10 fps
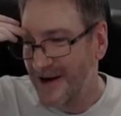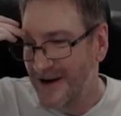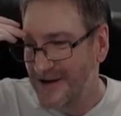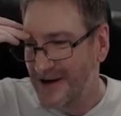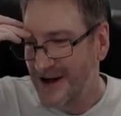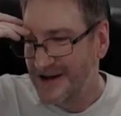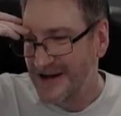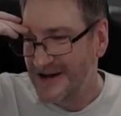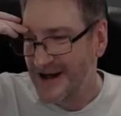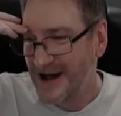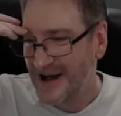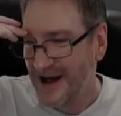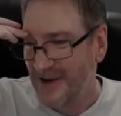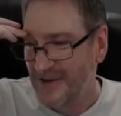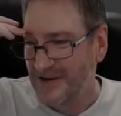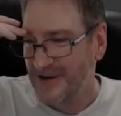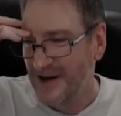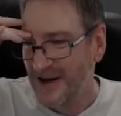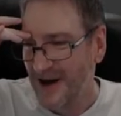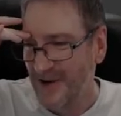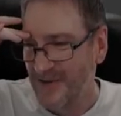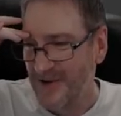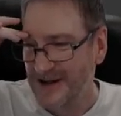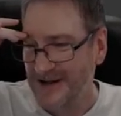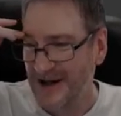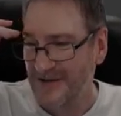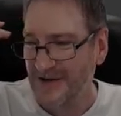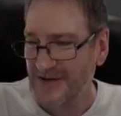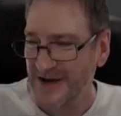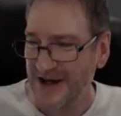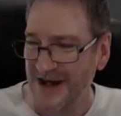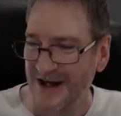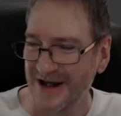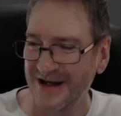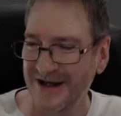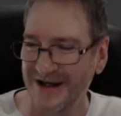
Android Lust is how hell, hell presses over every year.